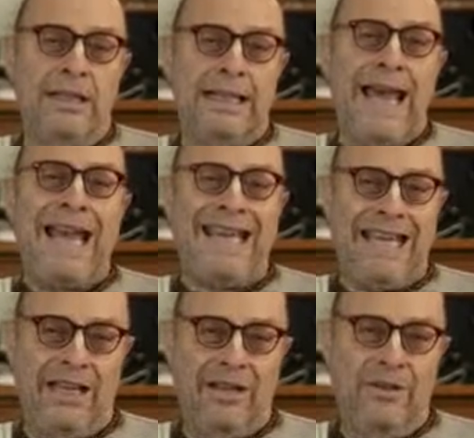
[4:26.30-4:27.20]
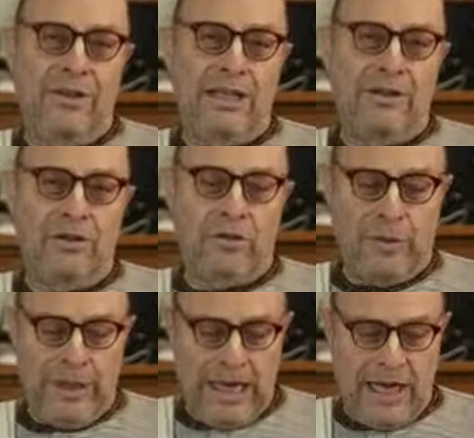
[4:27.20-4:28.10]
lacking that can
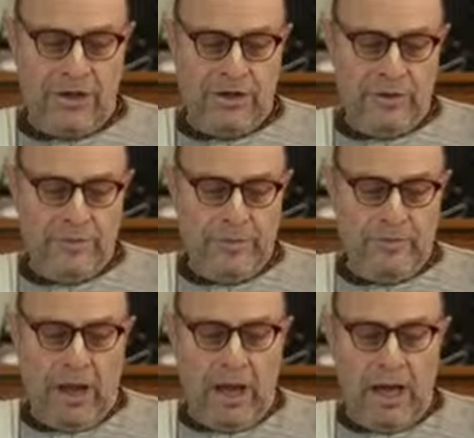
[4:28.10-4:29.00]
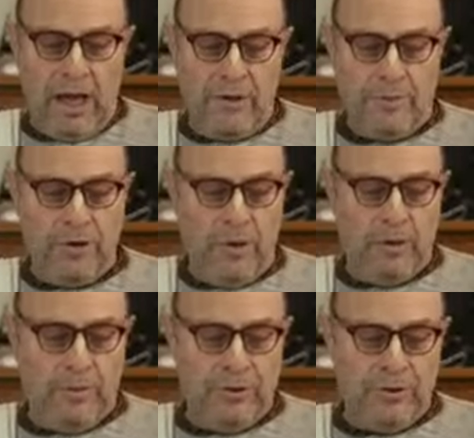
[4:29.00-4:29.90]
create the
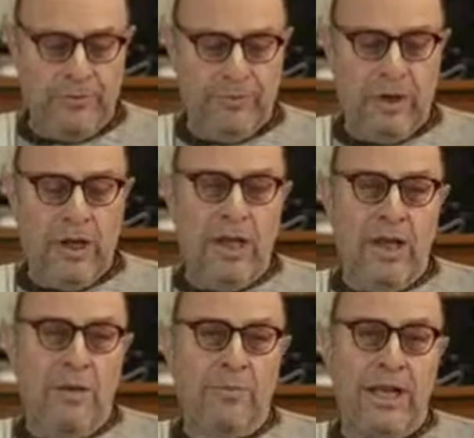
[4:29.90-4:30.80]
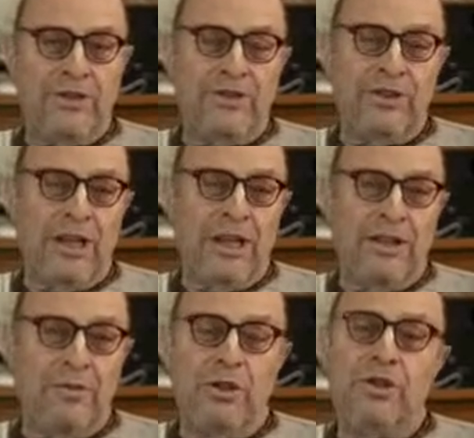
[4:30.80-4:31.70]
problems. Plus,
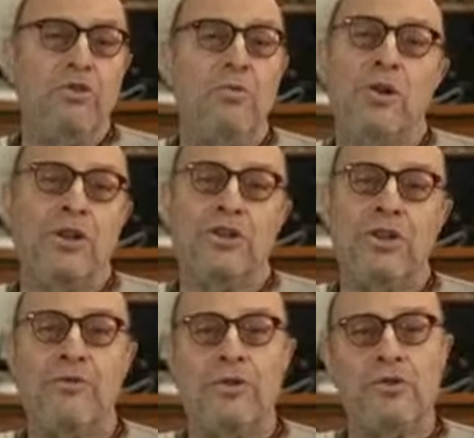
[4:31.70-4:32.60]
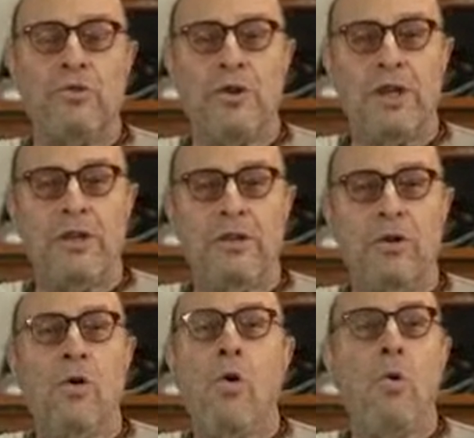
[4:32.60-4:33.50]
the material world itself is
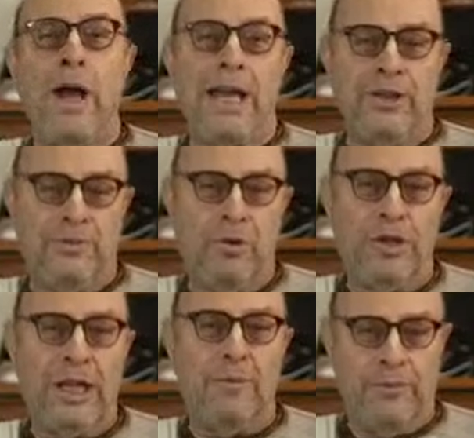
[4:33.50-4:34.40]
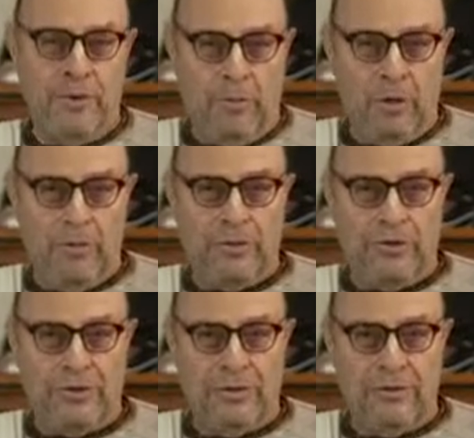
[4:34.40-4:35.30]
always putting up
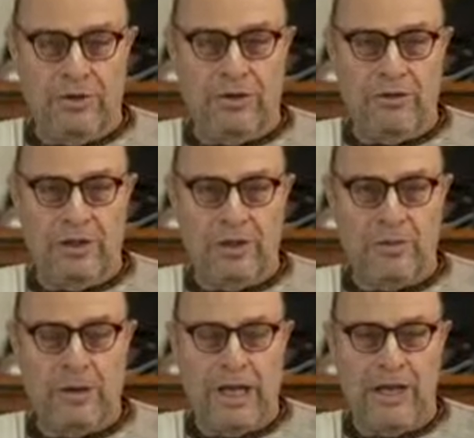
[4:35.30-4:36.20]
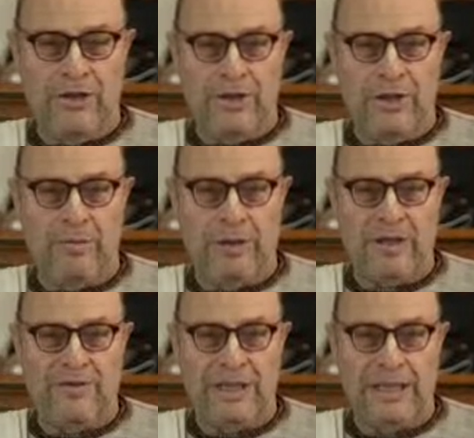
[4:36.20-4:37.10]
problems. Krishna explains in the
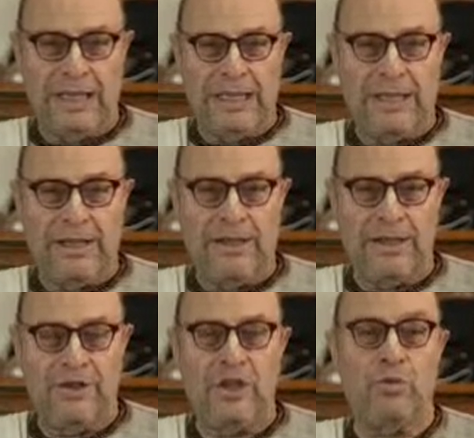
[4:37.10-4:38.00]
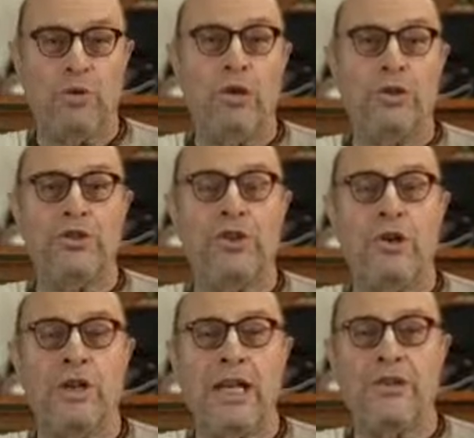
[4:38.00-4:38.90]
Bhagavad Gita that this world is
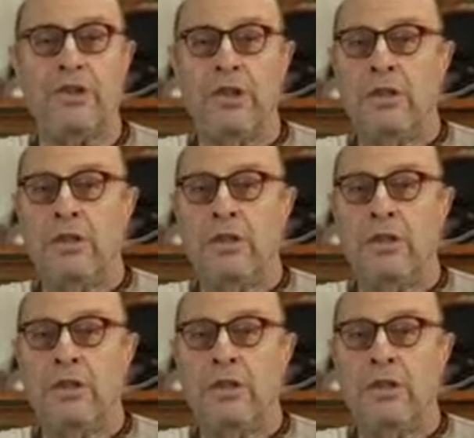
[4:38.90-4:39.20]
known as